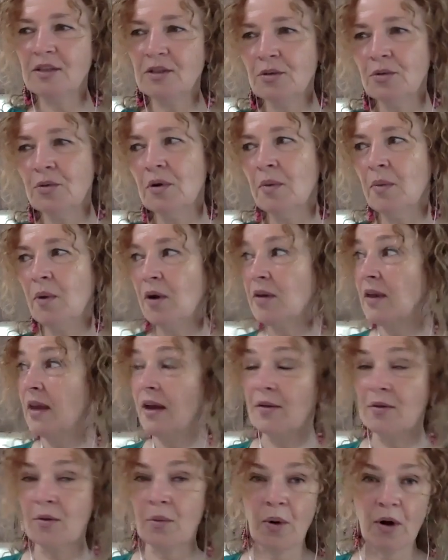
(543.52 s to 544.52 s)
you among the
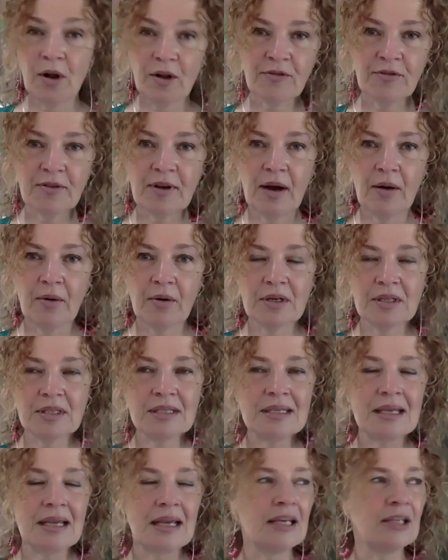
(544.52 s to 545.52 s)
other
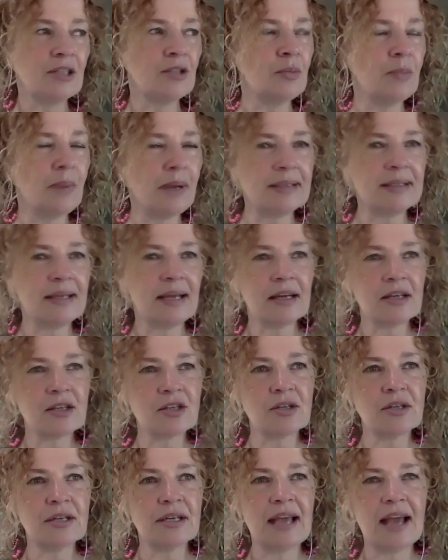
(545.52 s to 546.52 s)
wallflowers, you might
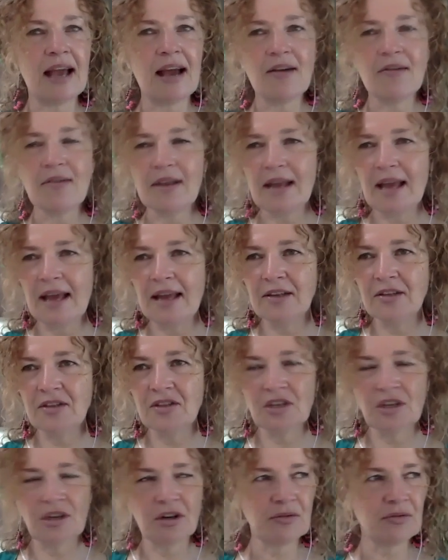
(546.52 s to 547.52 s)
actually have an
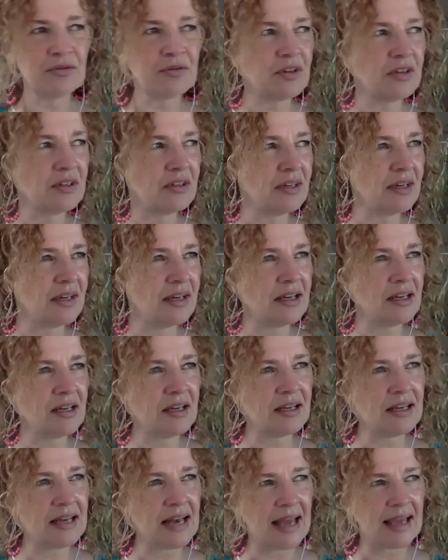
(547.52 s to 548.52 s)
energy of
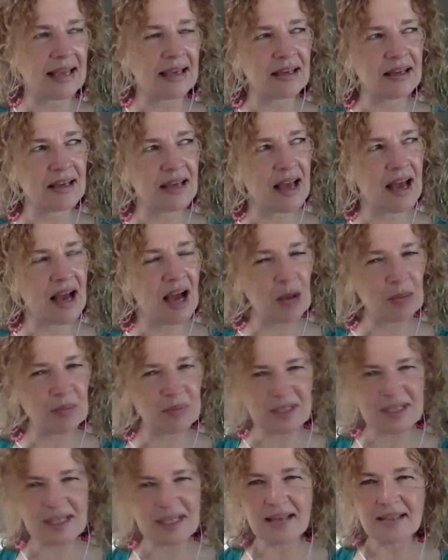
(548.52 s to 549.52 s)
like
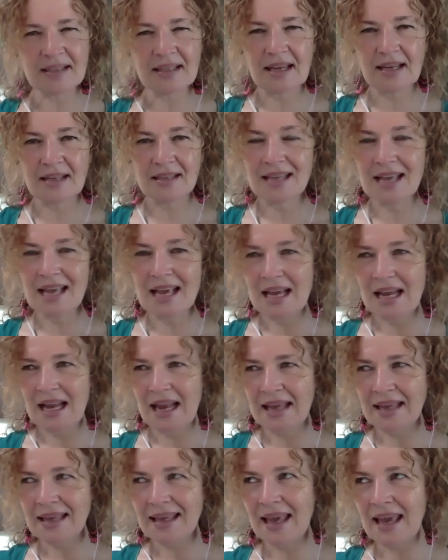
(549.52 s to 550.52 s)
upset and
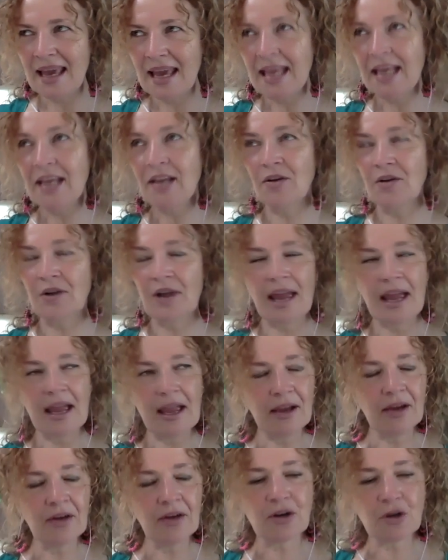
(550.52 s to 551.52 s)
like anger.
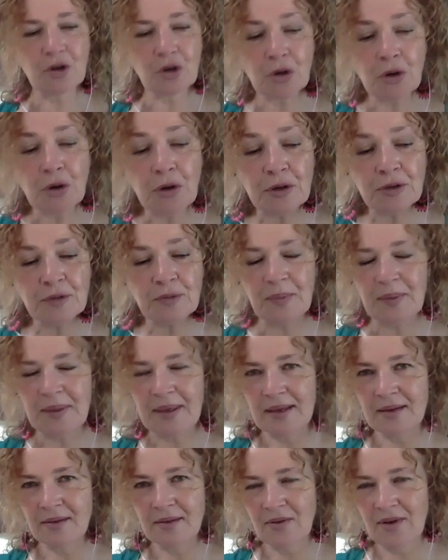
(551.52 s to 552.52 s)
Anger could
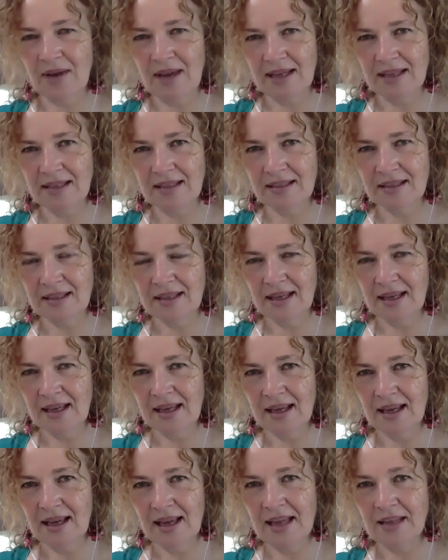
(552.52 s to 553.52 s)
be a great
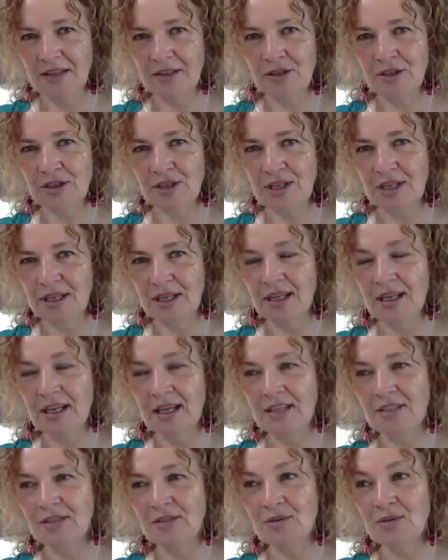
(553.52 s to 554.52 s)
energy
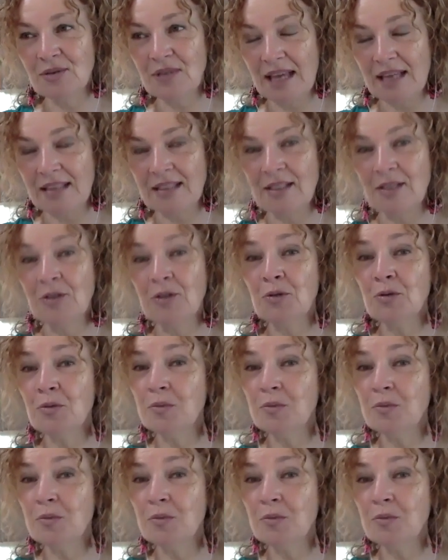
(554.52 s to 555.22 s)
to get into